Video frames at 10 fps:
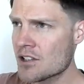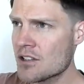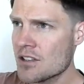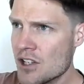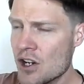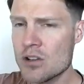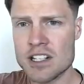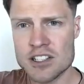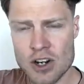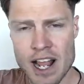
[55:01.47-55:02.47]
you know,
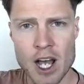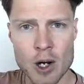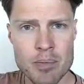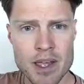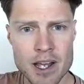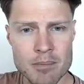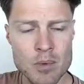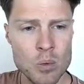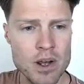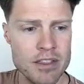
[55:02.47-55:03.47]
try to help them
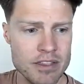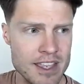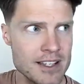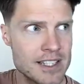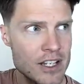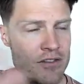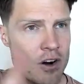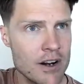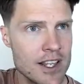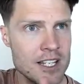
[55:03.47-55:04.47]
with things that you've
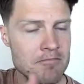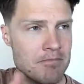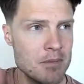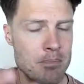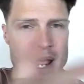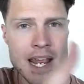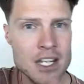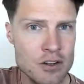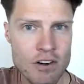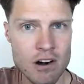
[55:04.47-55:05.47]
already, pain
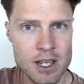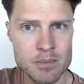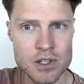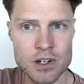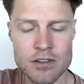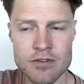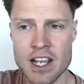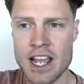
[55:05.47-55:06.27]
you've already observed,